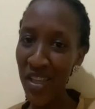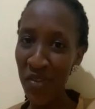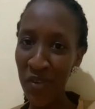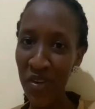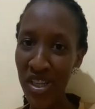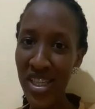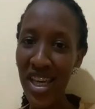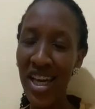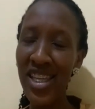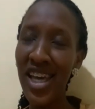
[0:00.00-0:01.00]
the road
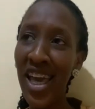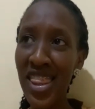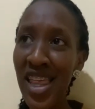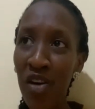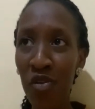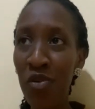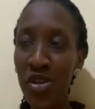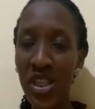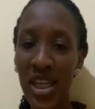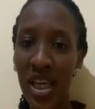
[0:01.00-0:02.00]
and I thank
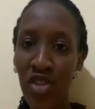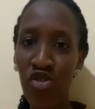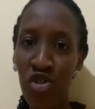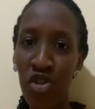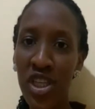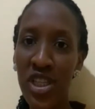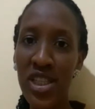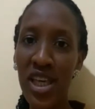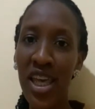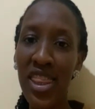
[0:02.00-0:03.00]
God that I joined.
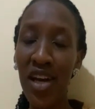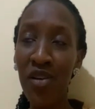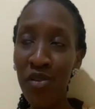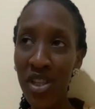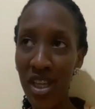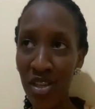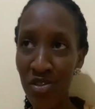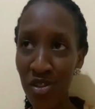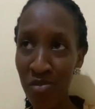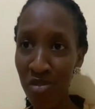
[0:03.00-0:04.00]
I thank God that I
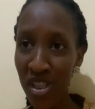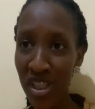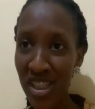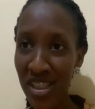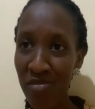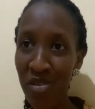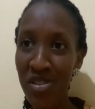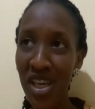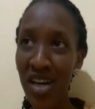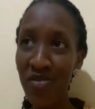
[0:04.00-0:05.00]
joined politics
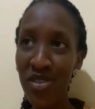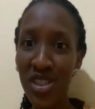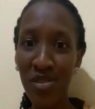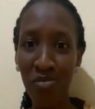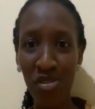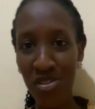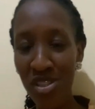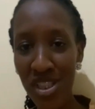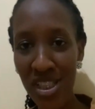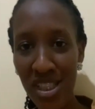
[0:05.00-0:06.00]
because I have gotten
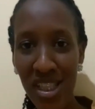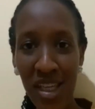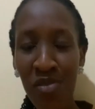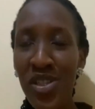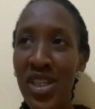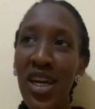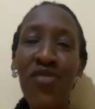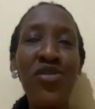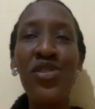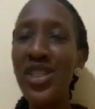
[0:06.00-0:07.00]
opportunities that I wouldn't
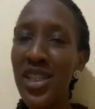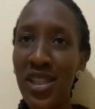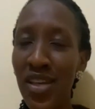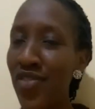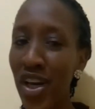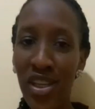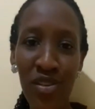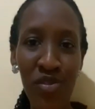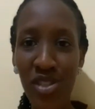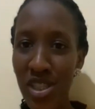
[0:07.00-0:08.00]
have gotten if I
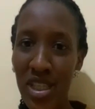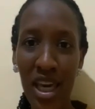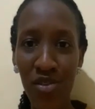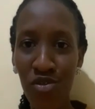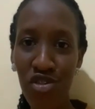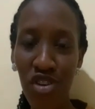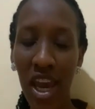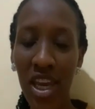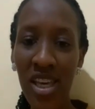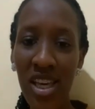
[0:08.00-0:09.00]
did not dare to
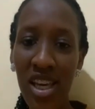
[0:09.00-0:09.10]
try.